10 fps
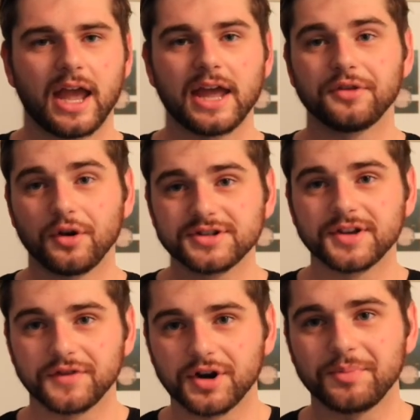And those
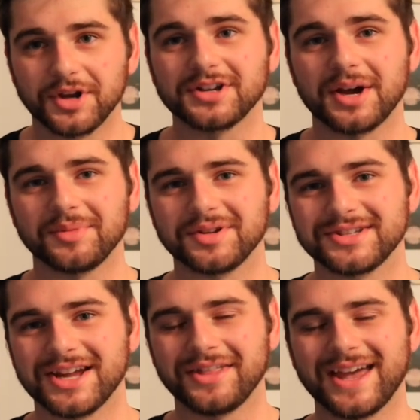are very big
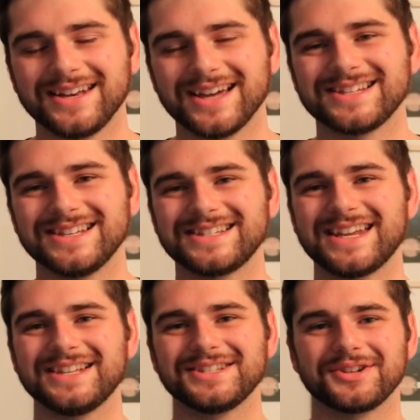numbers. Now, that doesn't
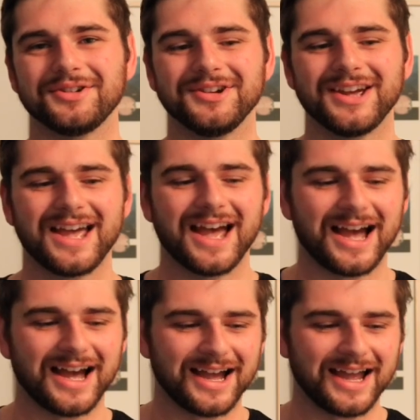tend to
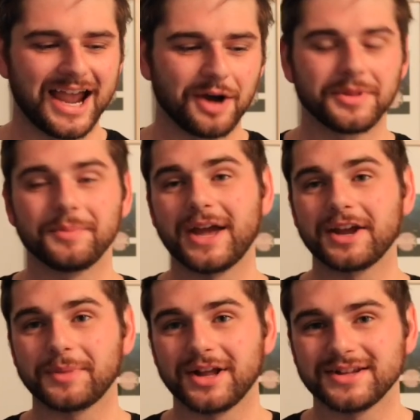help the
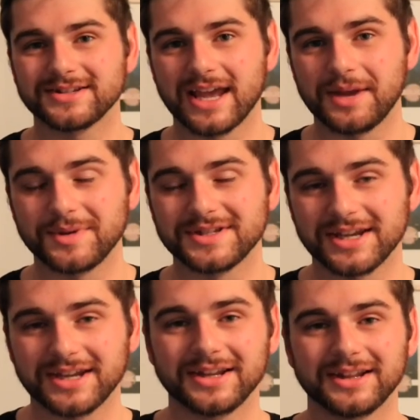bank balance a
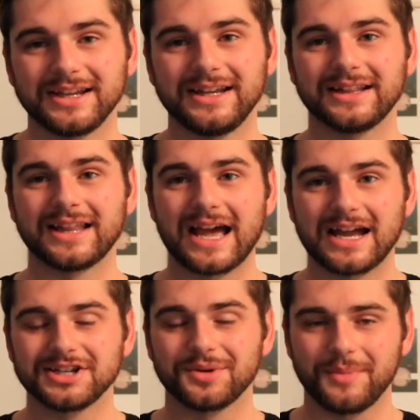particularly
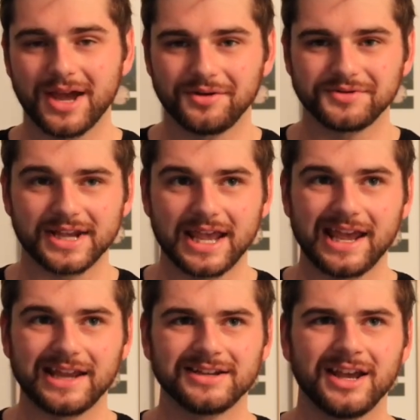large amount.
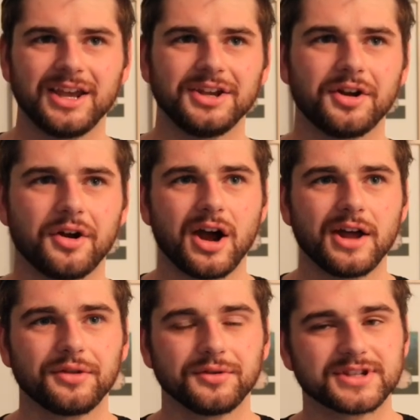And, you I
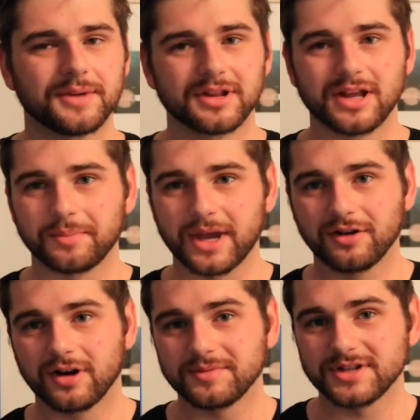thought something like
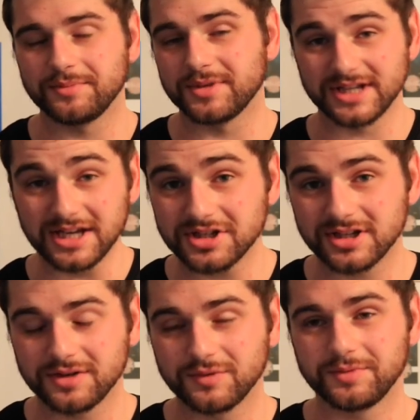bankruptcy
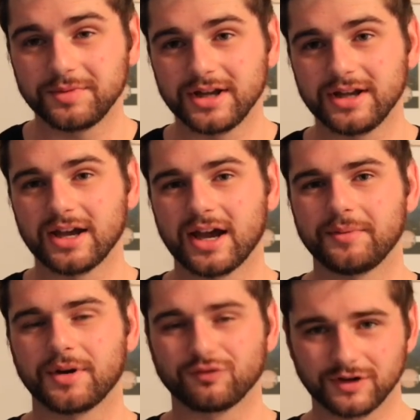potentially would be
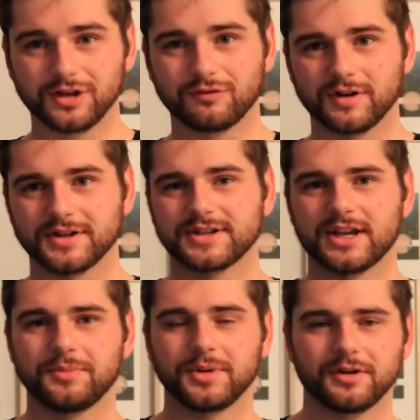a real risk
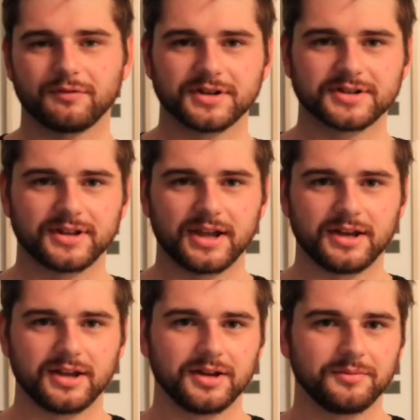and a bigger risk
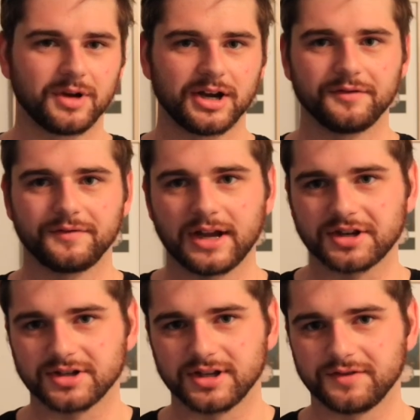than it might have
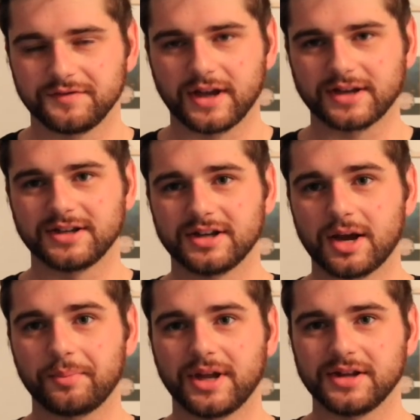actually, in fact, ended
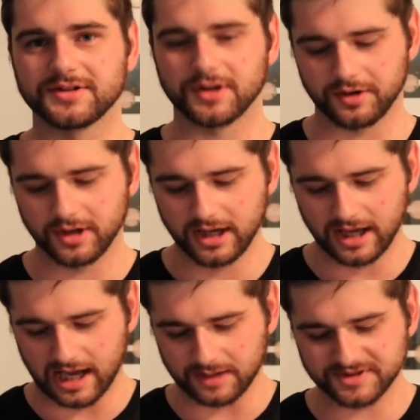up being. So
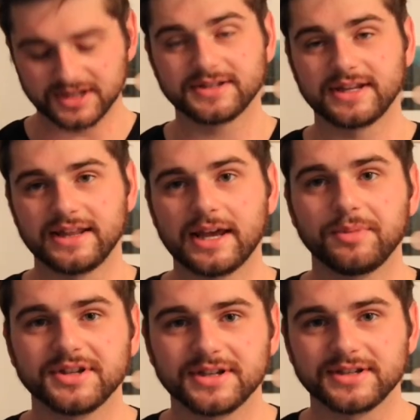since then, that
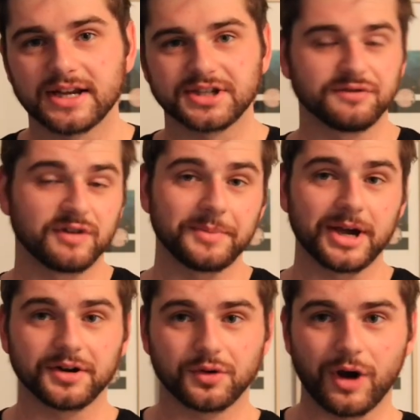business actually
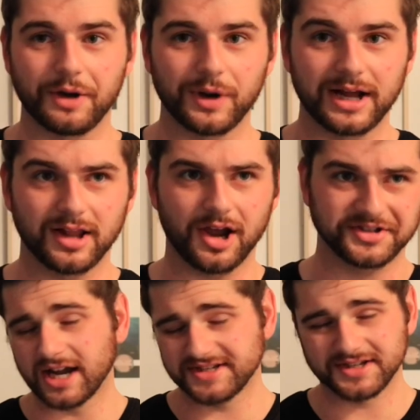rebounded quite well.
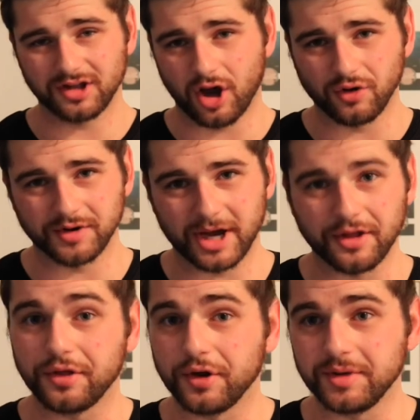I still hold about
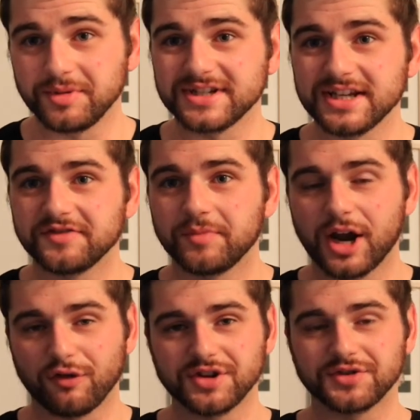30% of
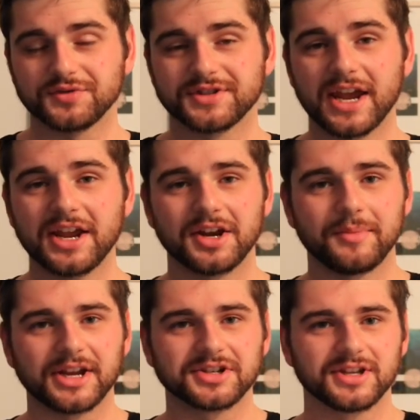my original stake, and
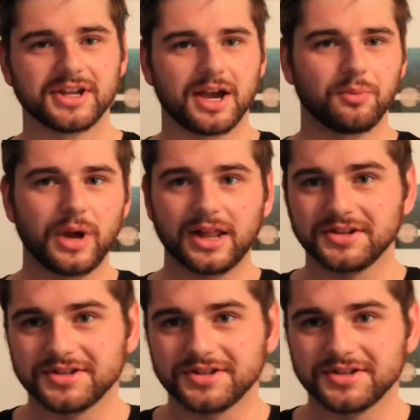I'm actually well